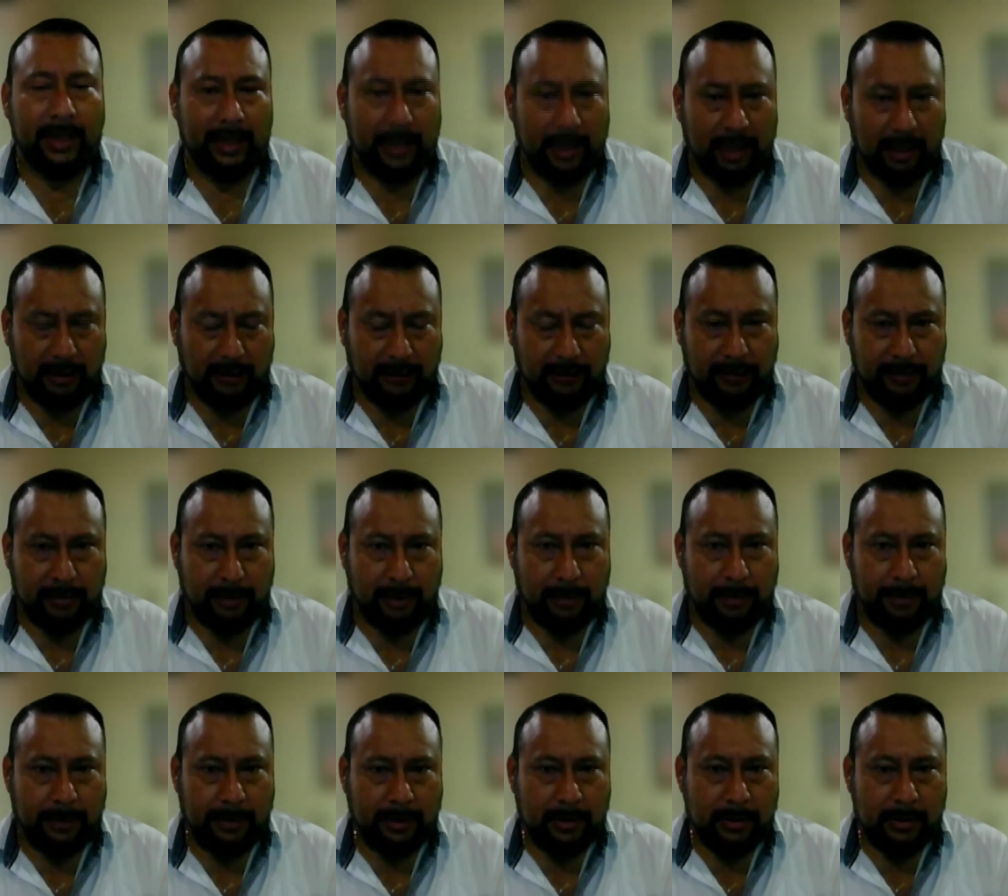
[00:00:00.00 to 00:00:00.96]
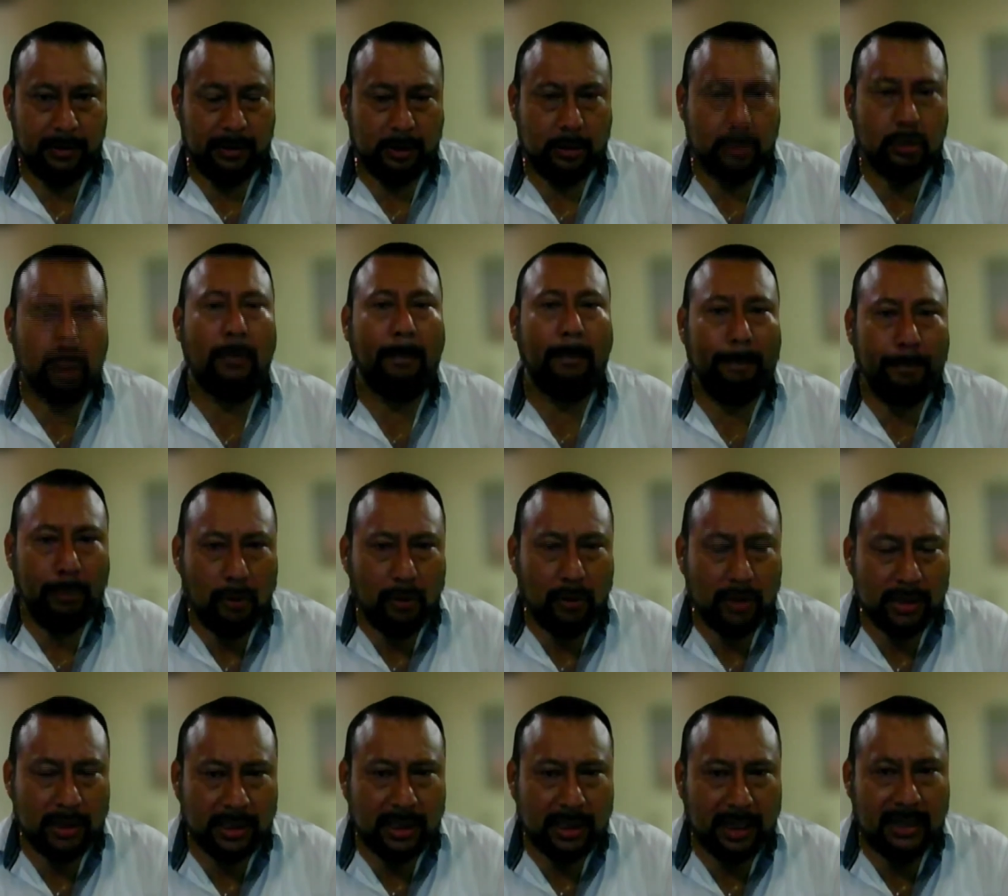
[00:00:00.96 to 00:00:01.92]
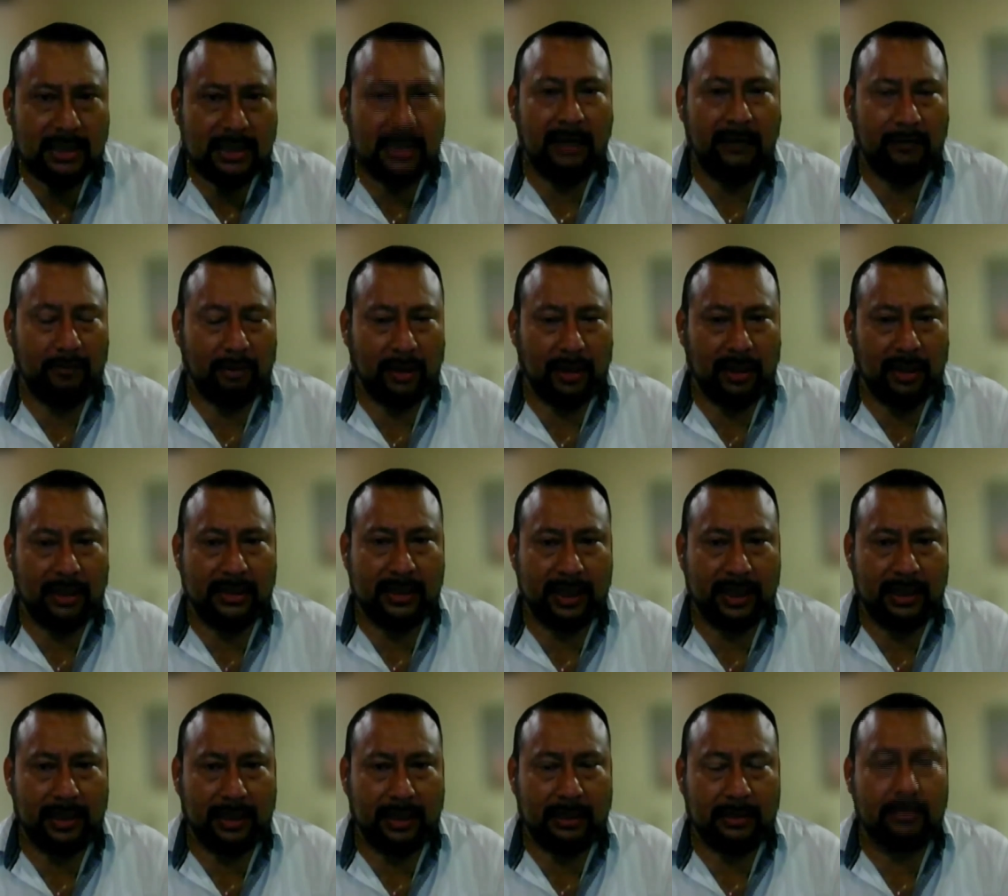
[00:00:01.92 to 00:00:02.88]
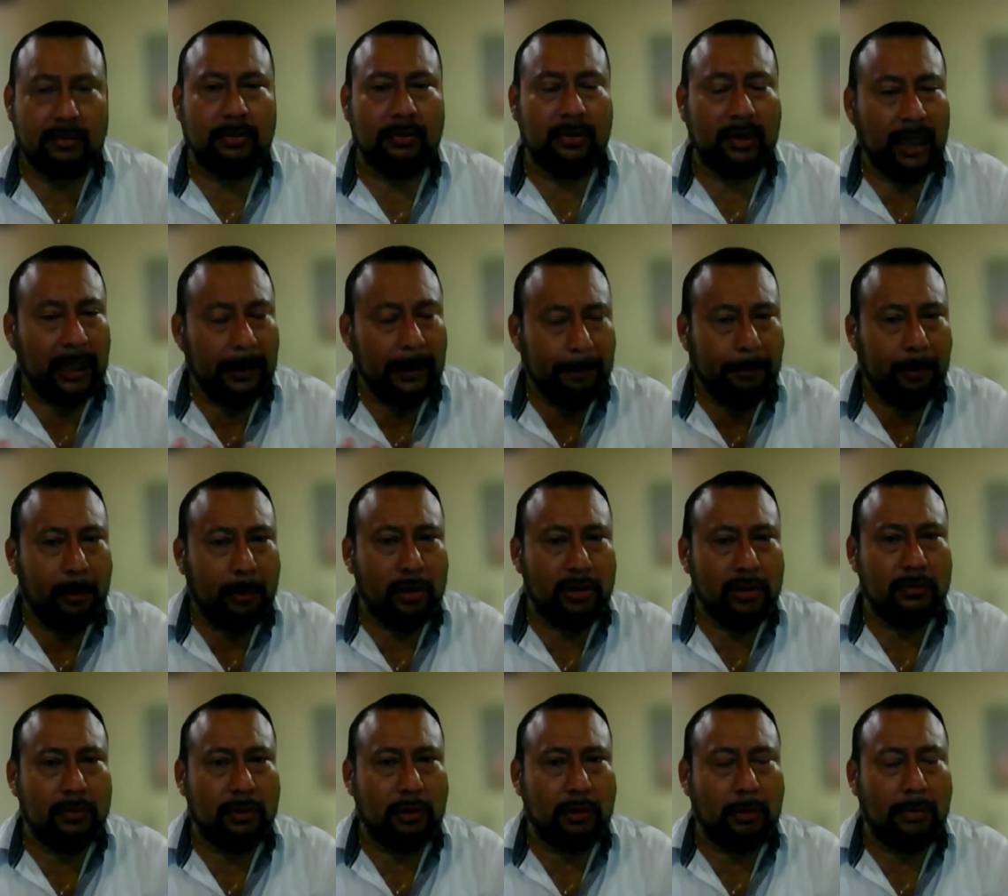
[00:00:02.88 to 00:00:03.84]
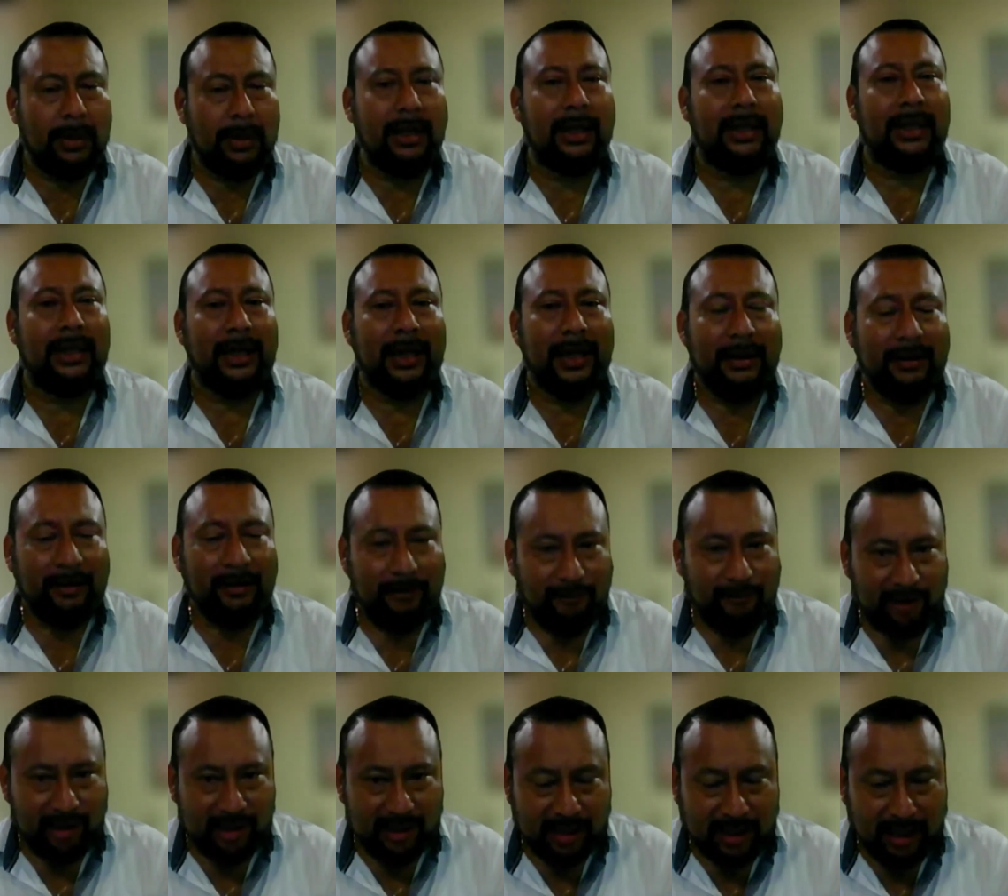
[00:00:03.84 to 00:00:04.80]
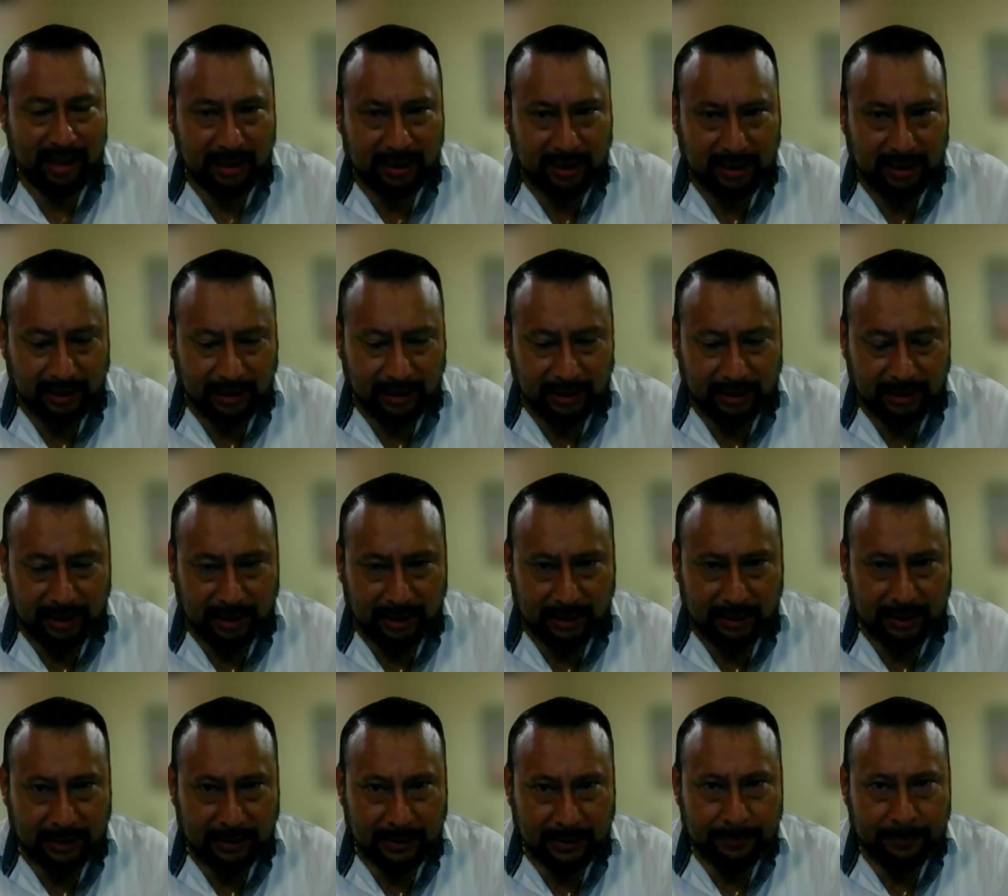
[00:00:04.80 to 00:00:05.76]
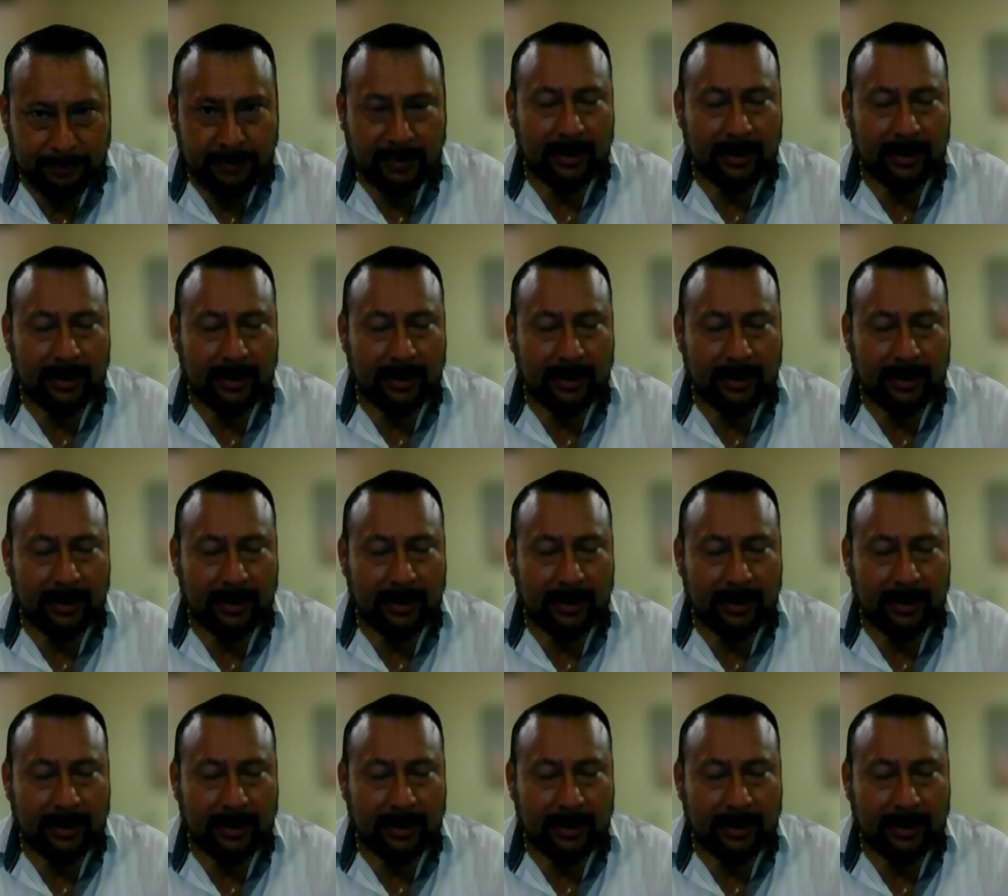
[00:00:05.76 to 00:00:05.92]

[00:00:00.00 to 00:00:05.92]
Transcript: by the end of the crop. So both sides have to understand that. So that person will come in and facilitate that.